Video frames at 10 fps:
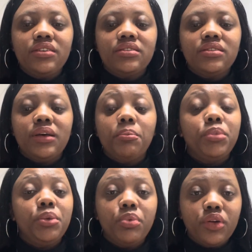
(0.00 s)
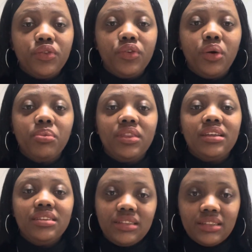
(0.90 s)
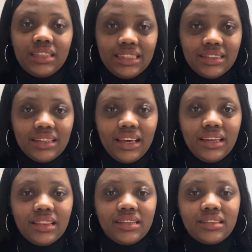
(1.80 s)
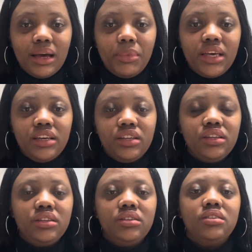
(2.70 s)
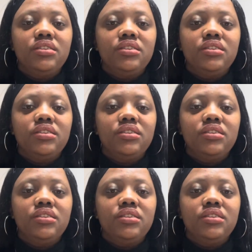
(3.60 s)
some people from this intake that's coming in,